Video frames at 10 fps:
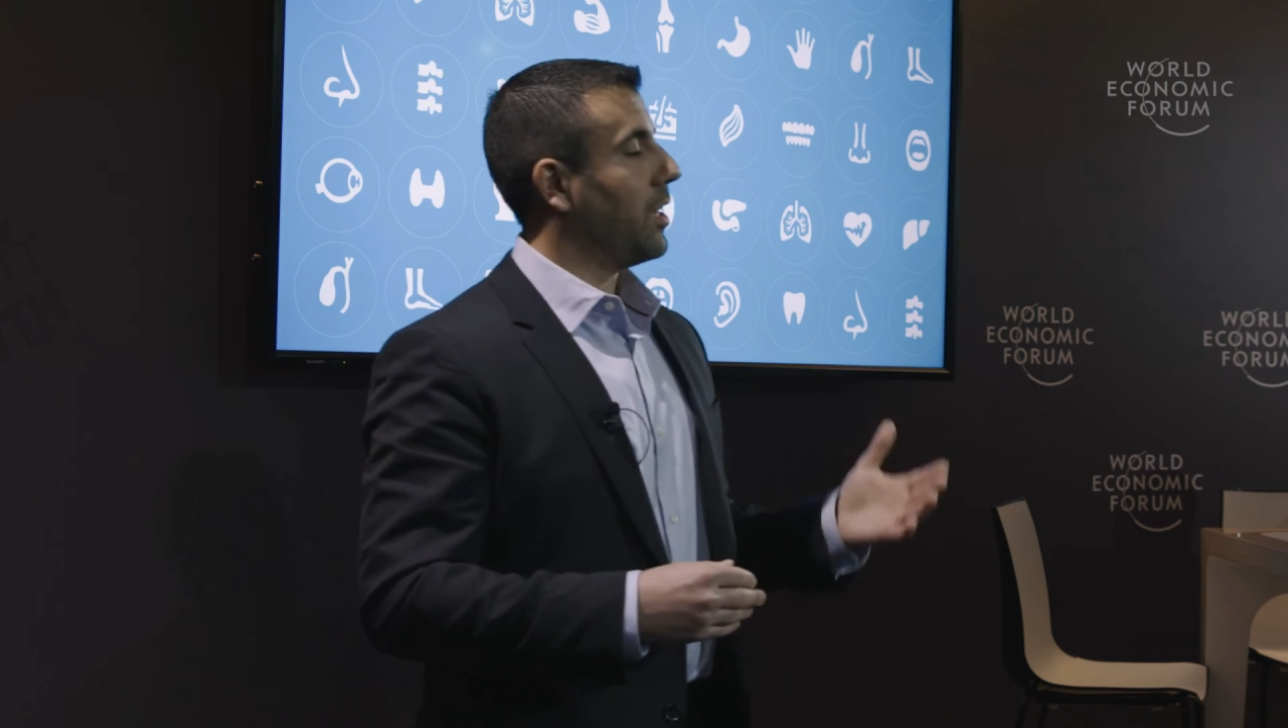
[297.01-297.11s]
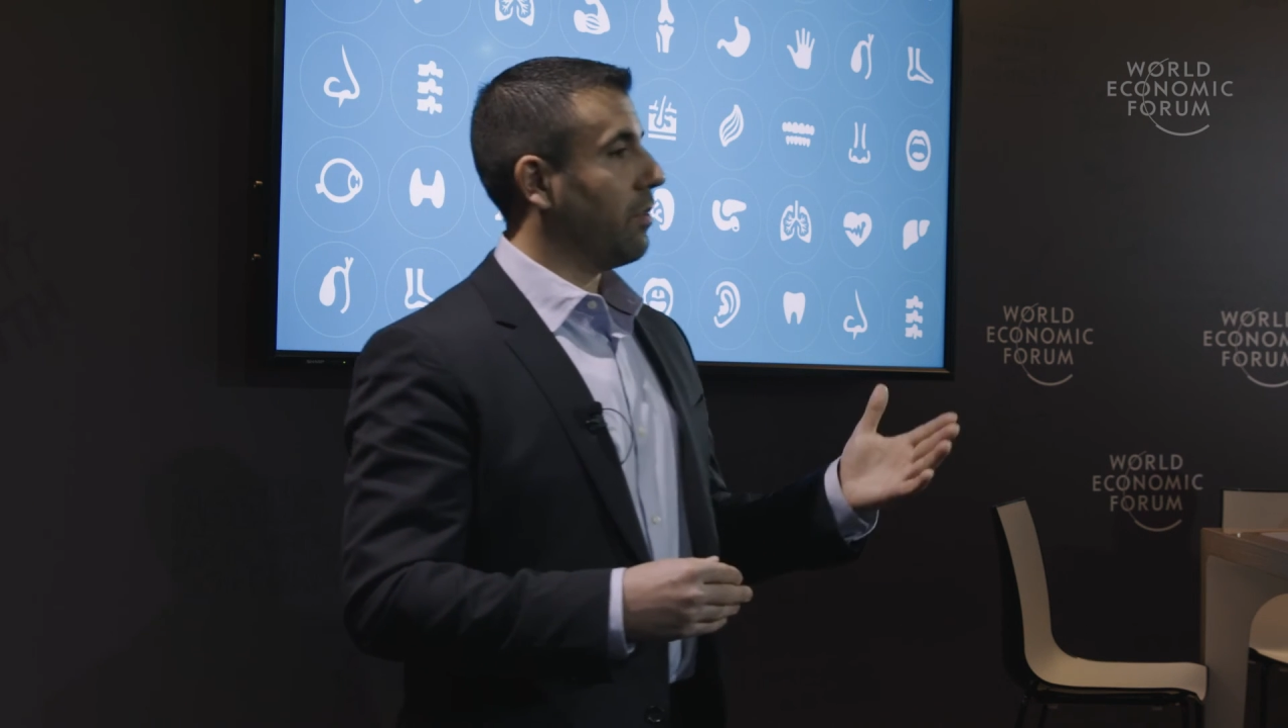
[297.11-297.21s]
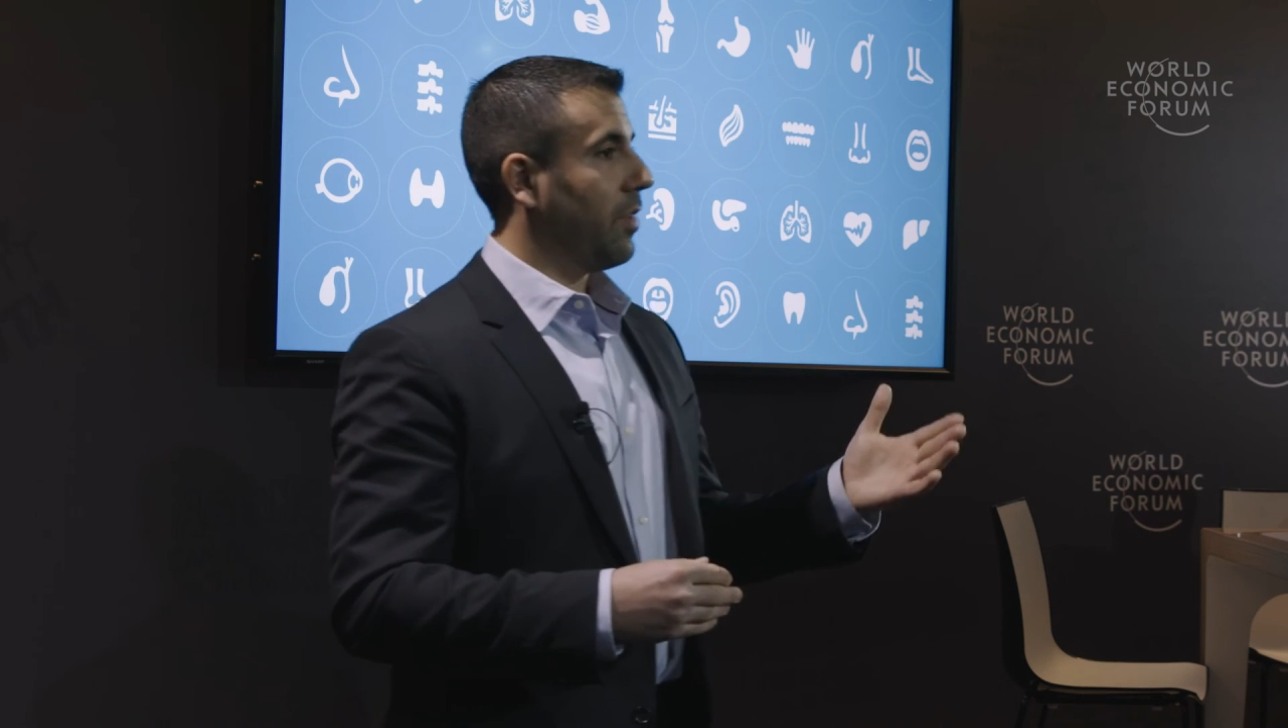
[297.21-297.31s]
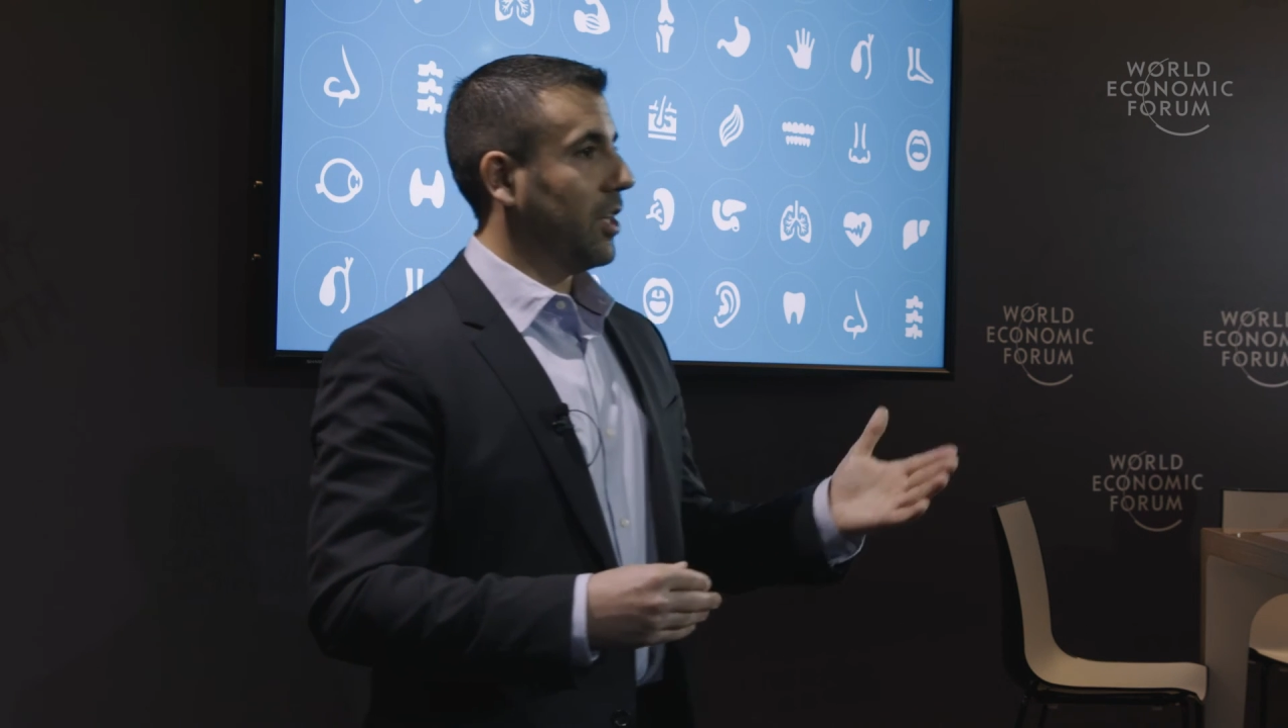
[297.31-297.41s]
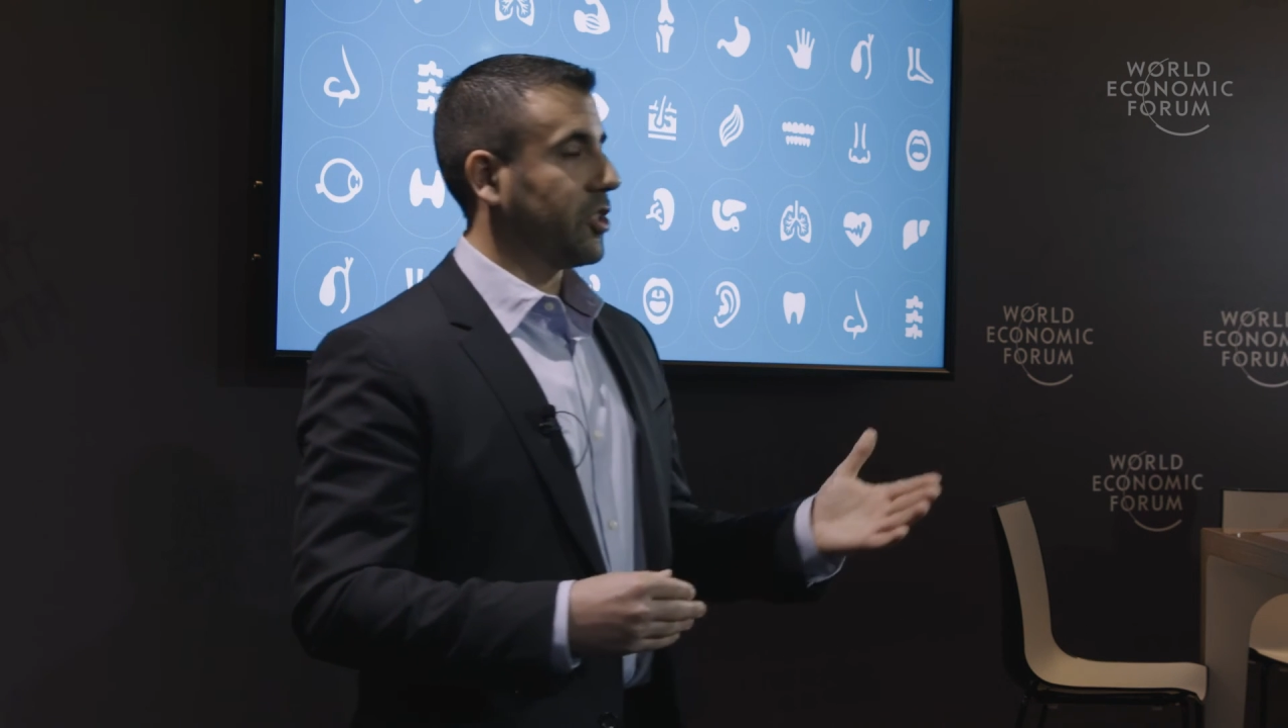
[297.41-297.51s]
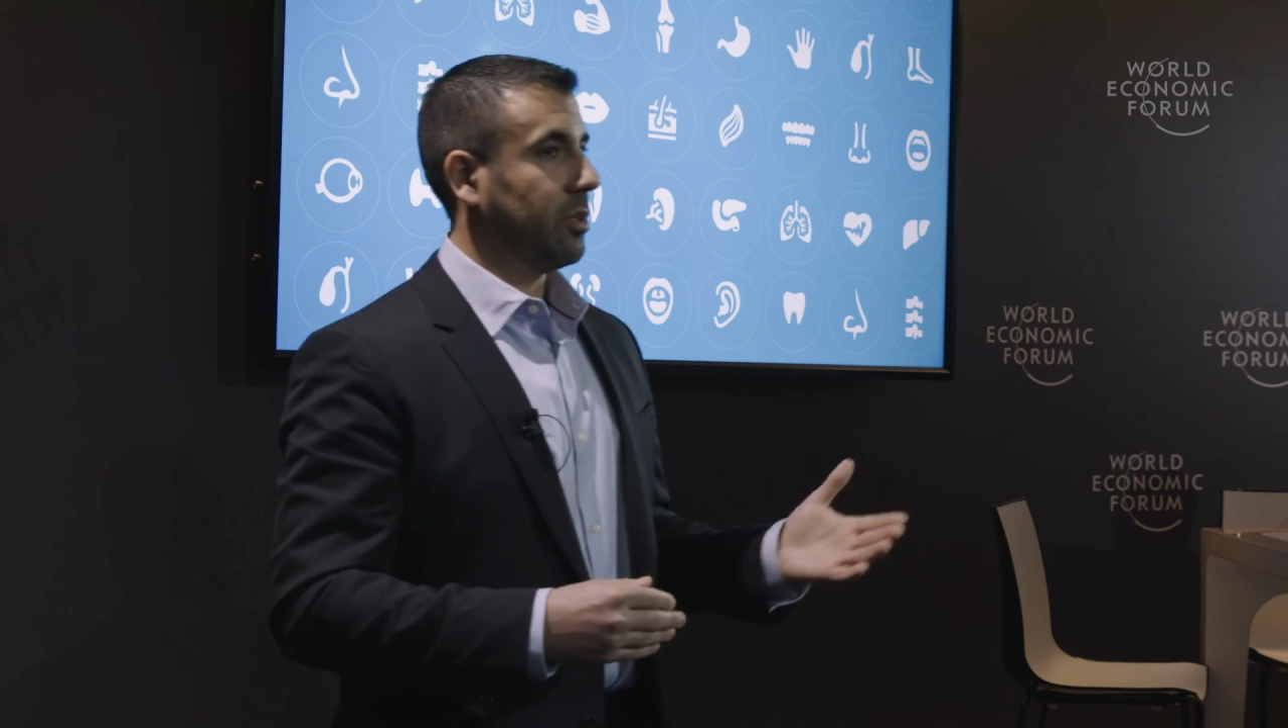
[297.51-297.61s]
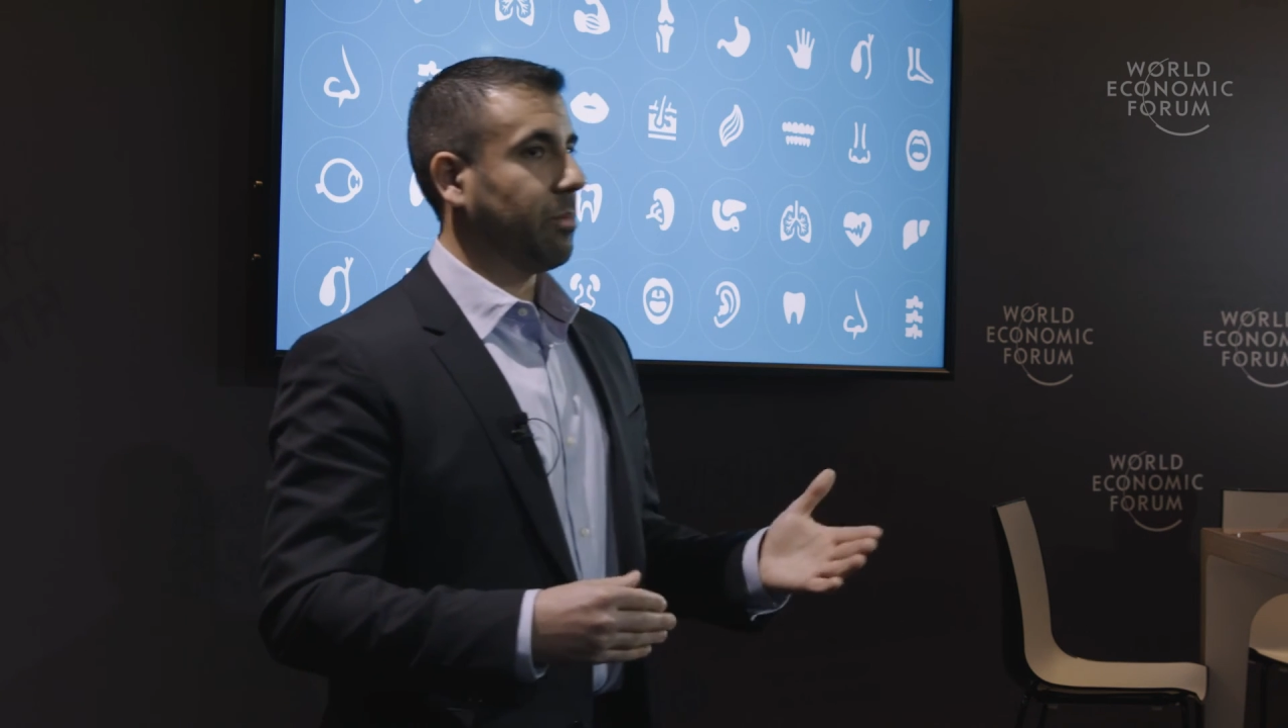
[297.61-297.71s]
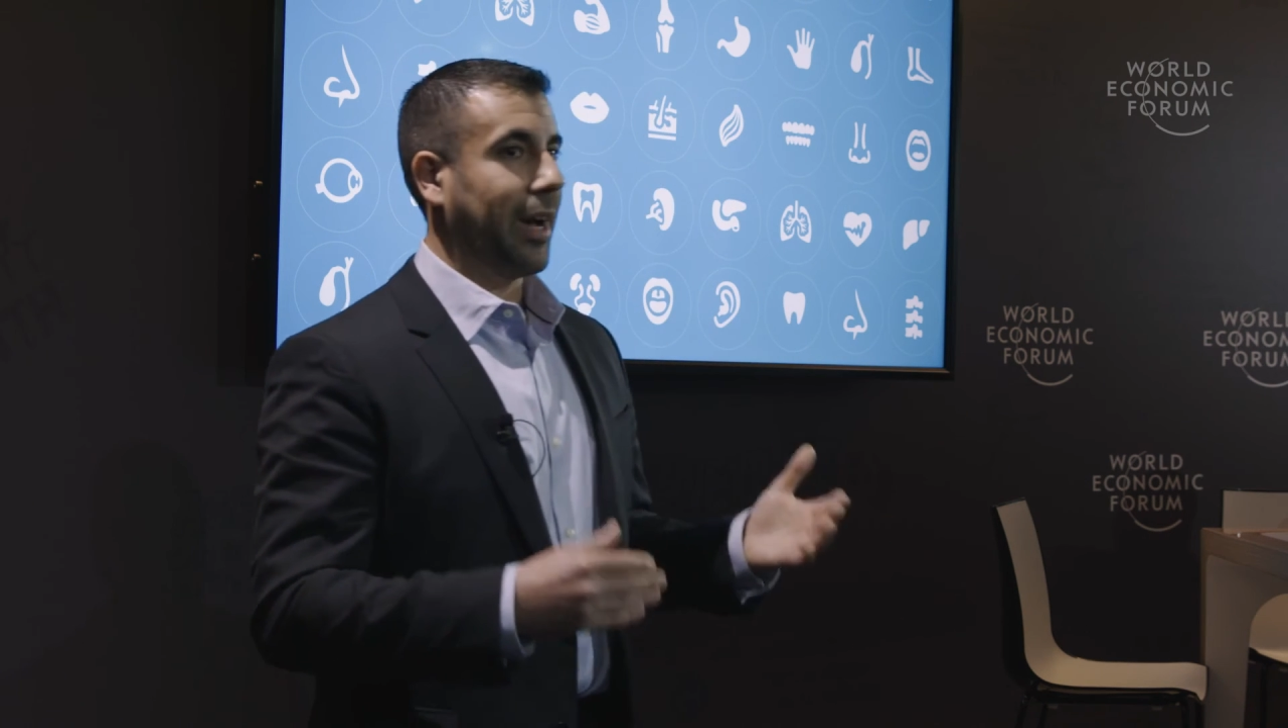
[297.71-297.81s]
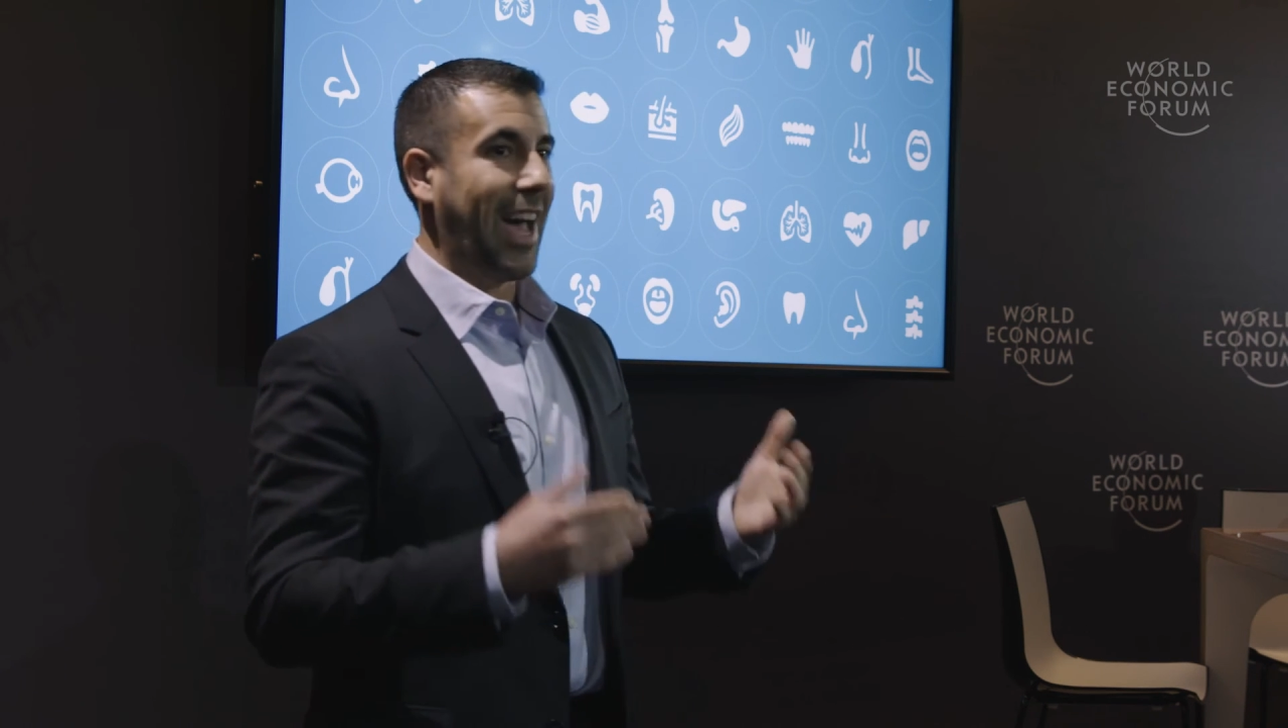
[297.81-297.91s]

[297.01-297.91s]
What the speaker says: innovation by